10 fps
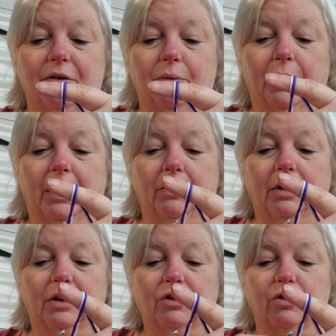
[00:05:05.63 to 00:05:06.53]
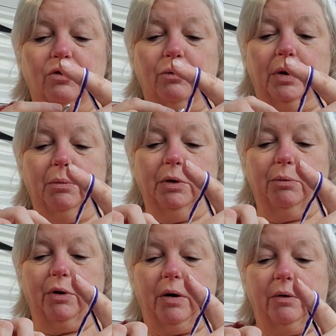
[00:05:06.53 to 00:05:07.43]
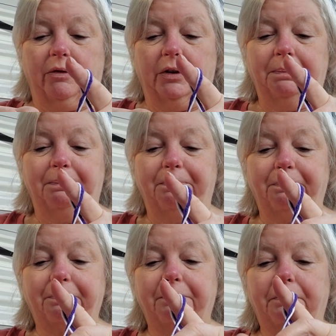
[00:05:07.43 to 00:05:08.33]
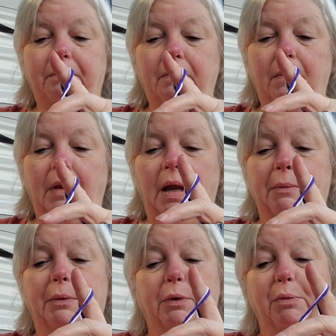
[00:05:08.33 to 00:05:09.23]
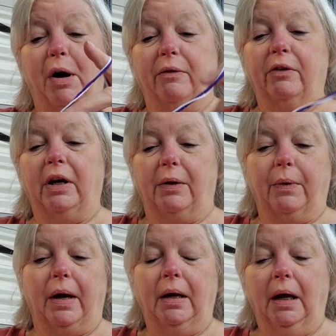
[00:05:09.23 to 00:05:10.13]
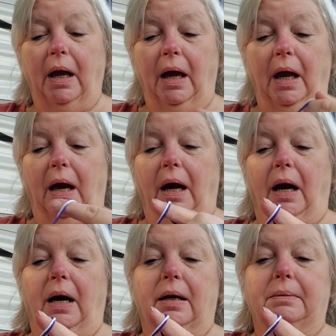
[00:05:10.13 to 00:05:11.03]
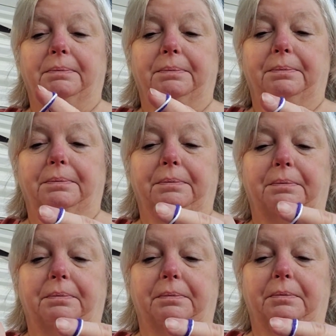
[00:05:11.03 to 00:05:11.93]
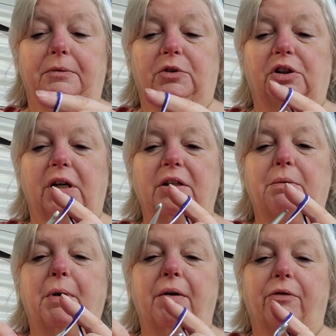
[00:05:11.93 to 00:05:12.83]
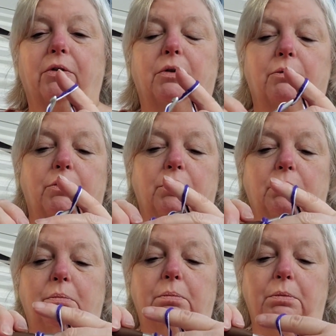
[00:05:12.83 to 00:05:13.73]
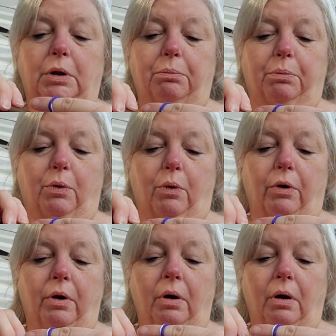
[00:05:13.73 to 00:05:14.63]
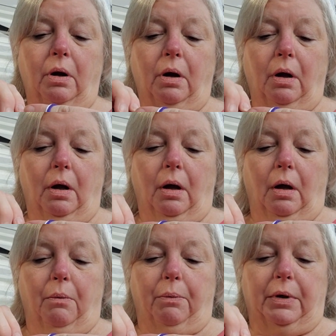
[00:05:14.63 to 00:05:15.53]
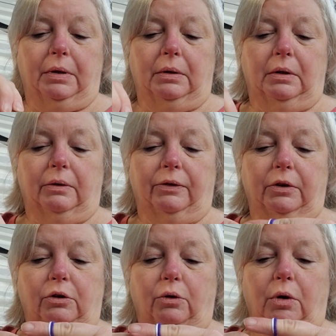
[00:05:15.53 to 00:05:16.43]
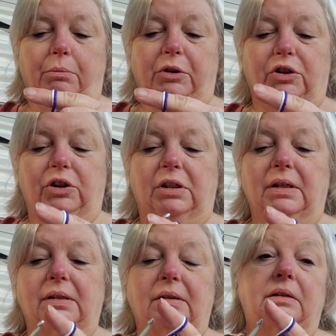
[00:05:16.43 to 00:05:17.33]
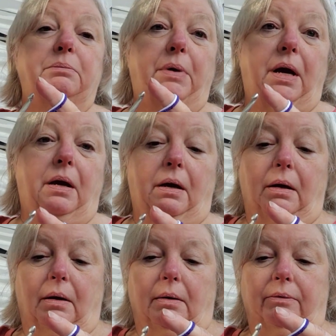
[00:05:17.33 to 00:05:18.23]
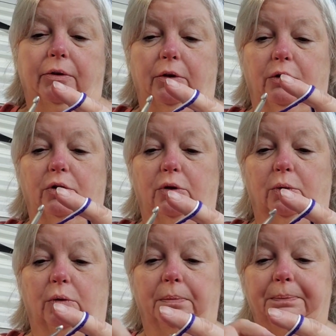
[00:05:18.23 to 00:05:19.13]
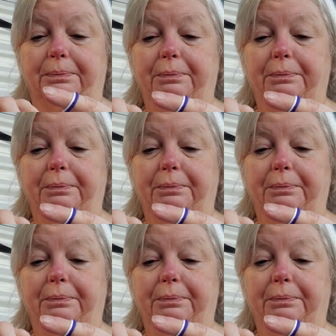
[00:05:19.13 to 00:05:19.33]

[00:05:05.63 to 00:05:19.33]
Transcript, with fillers: So we are extremely proud of her. I mean, we're proud of her anyway. Um, she has to pay for her room and board, but you know, for her dorm, but she doesn't pay for her school.